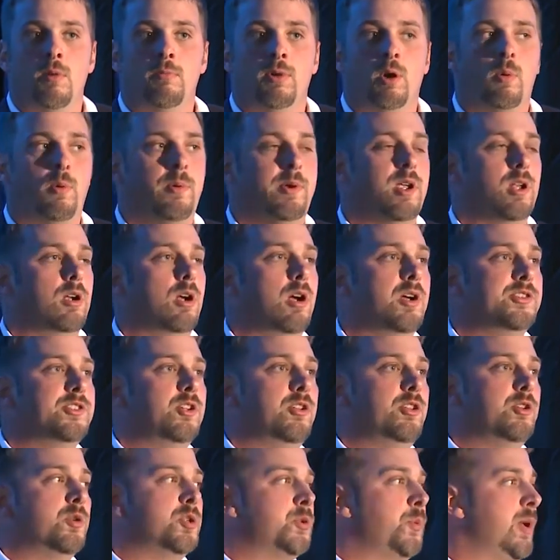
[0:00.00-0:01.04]
But what we can
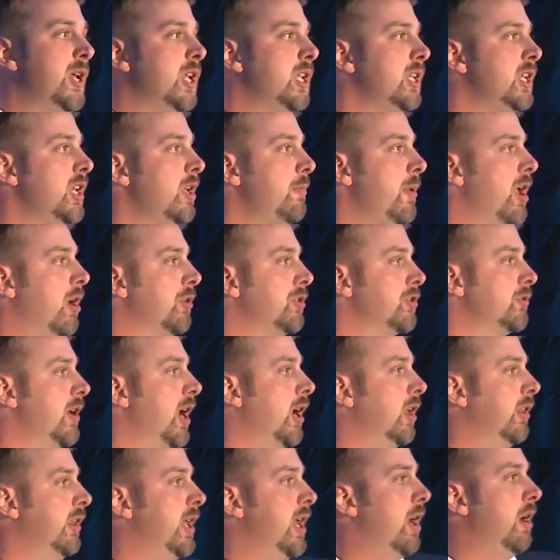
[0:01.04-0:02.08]
also do is we can email
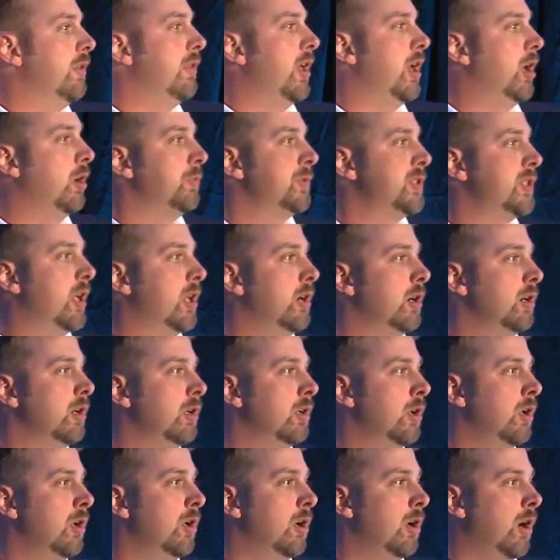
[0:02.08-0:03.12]
directly out of the help center
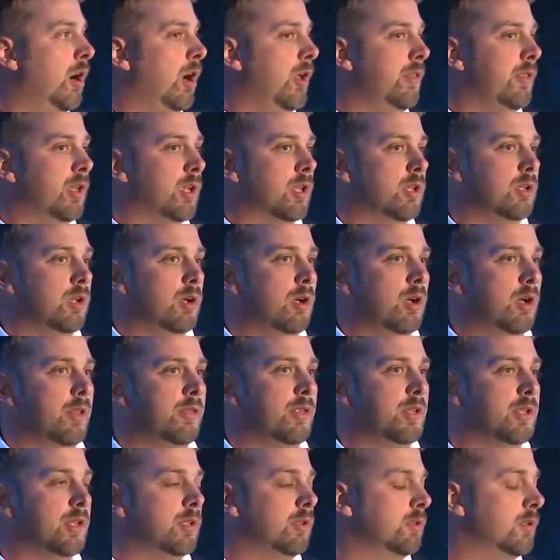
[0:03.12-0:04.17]
on
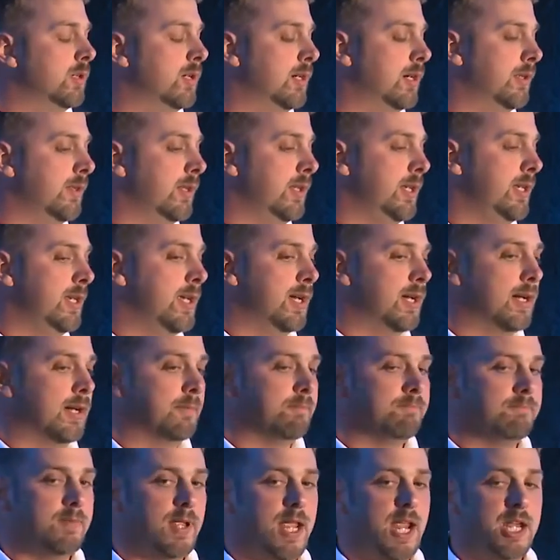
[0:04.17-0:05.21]

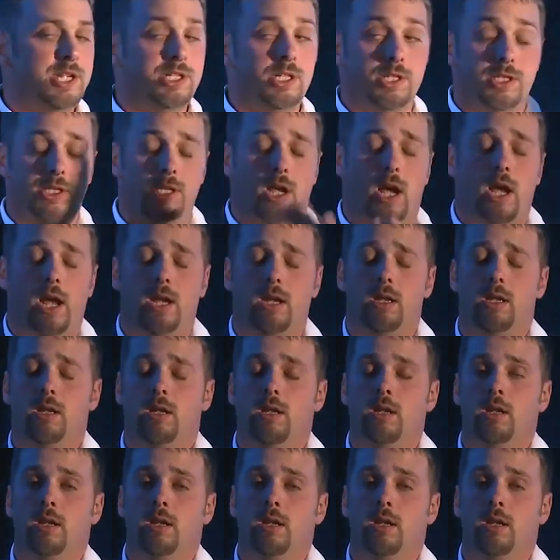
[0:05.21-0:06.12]
the agent side